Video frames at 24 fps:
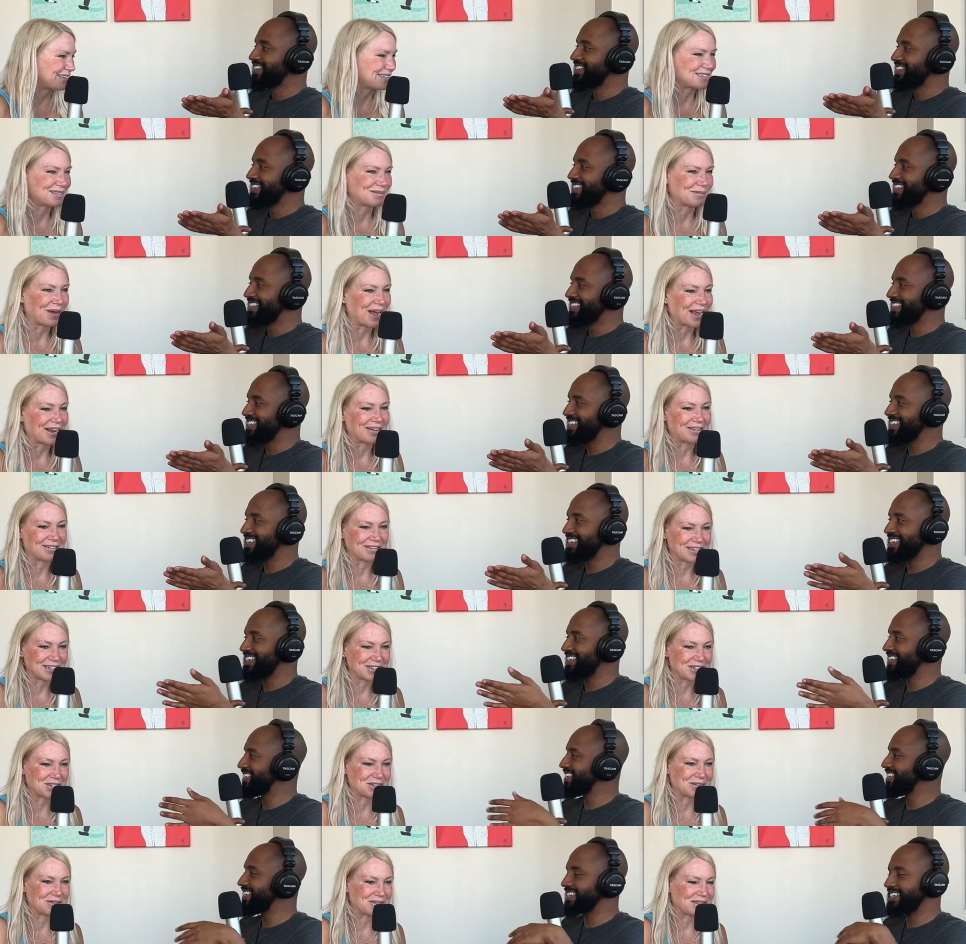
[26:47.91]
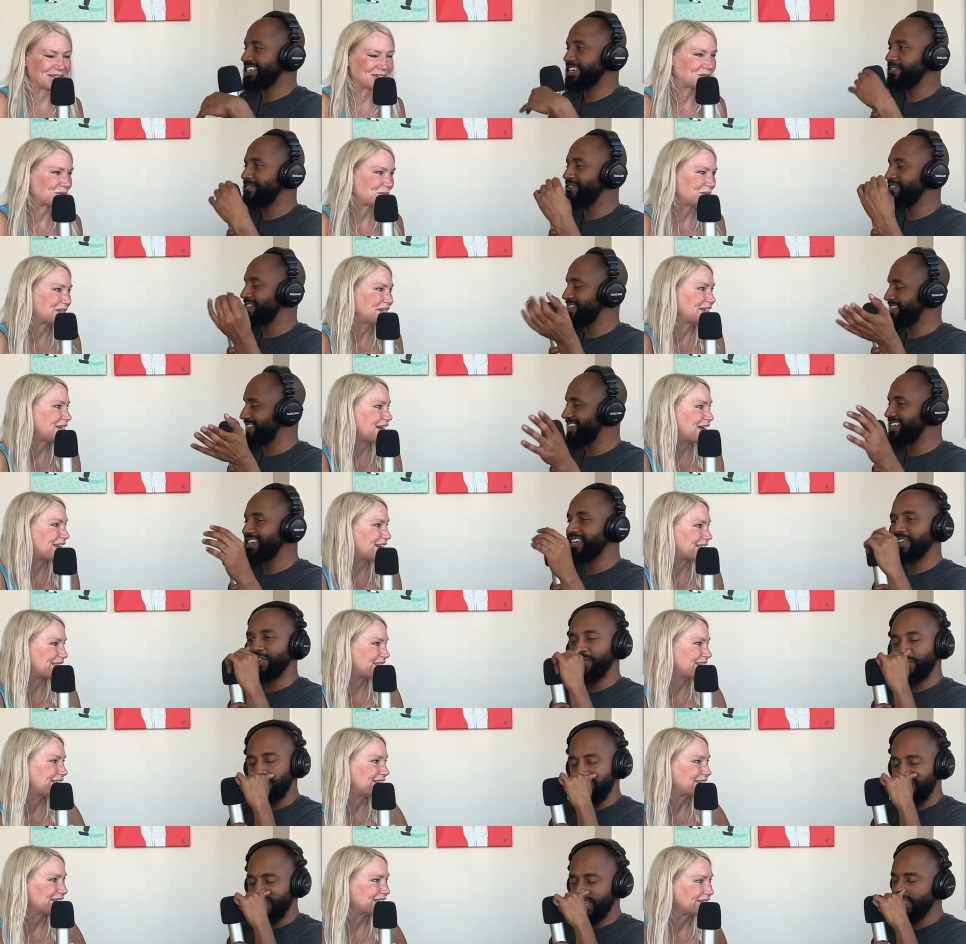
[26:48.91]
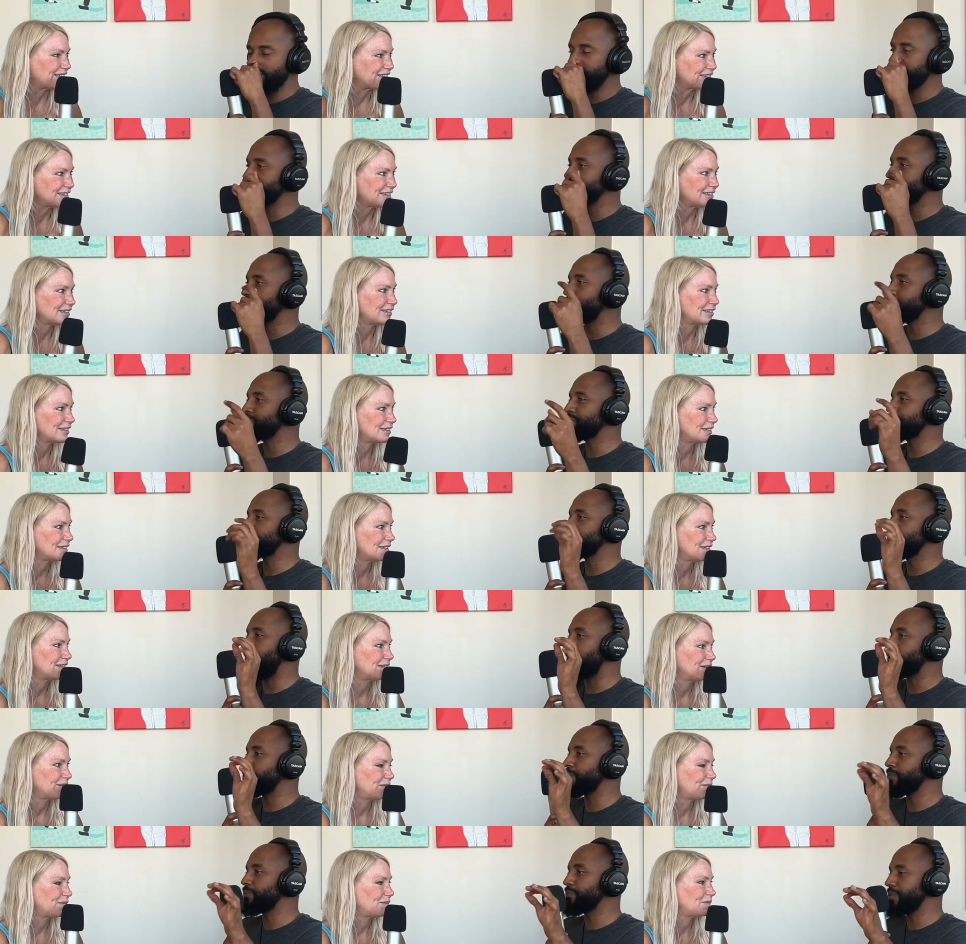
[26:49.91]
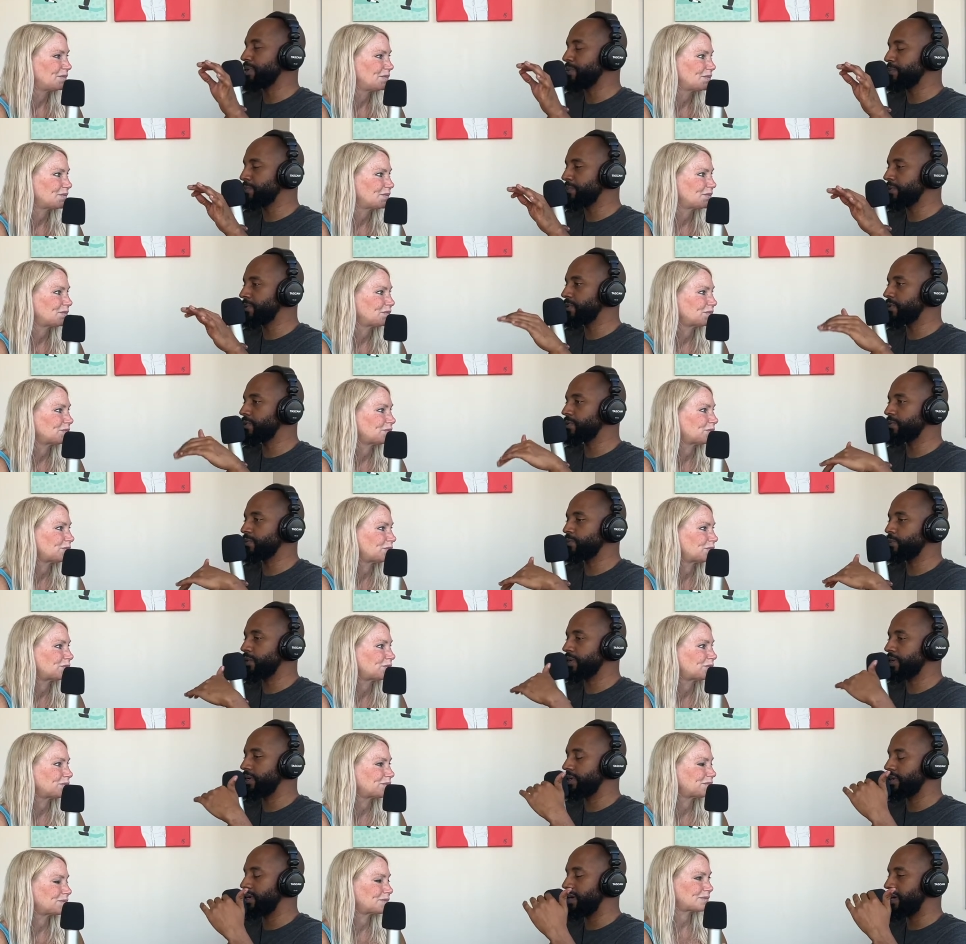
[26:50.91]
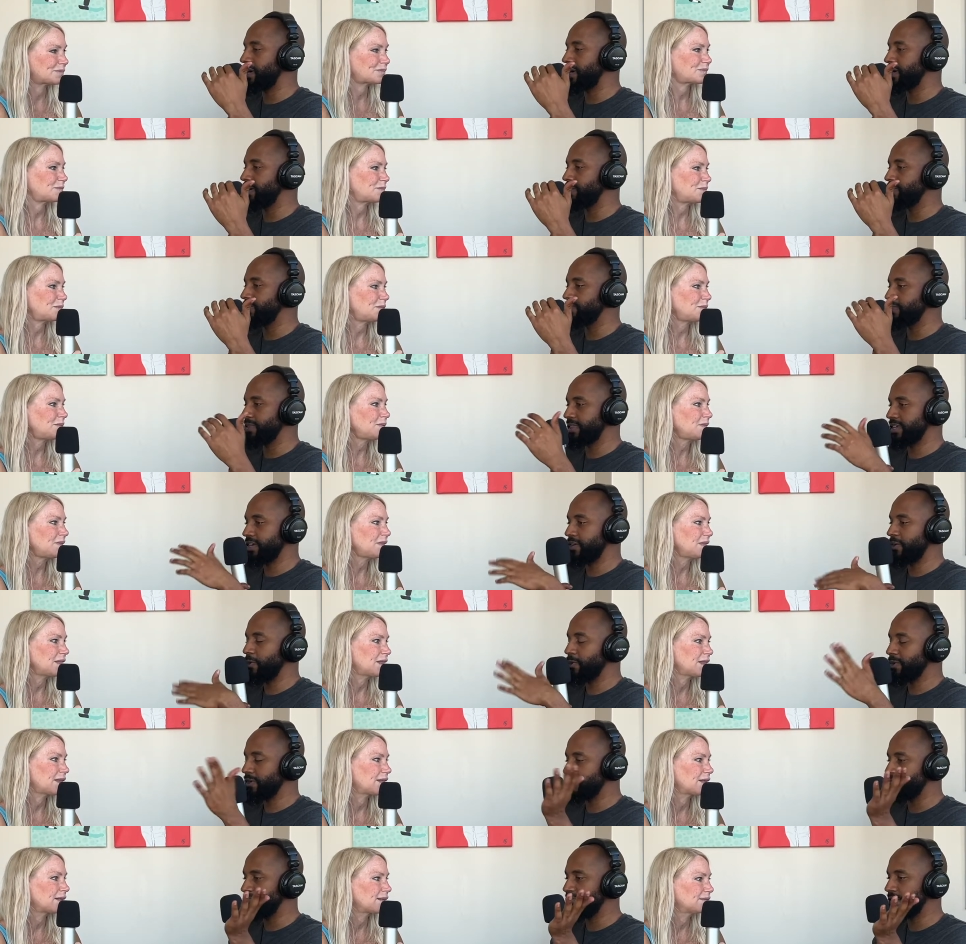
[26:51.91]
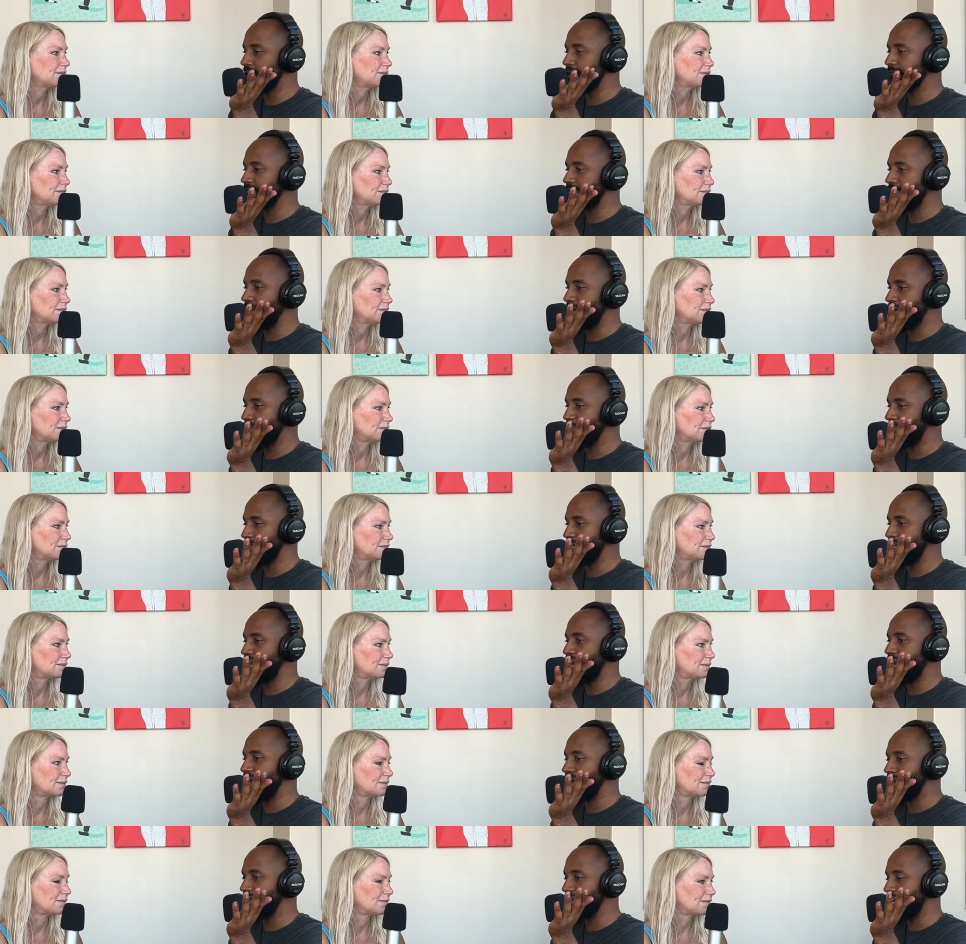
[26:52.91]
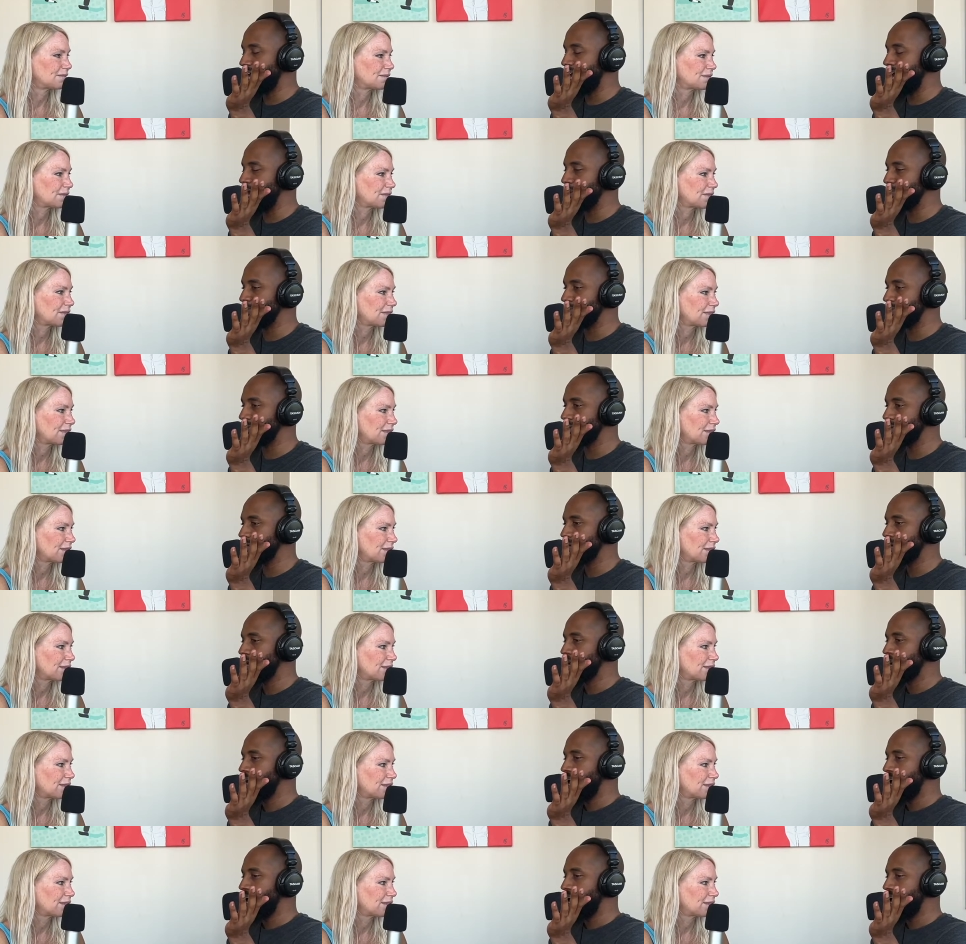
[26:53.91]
Speaker 1: this minor issue that's really not a thing? That's so true. I remember when the whole confefe gate happened.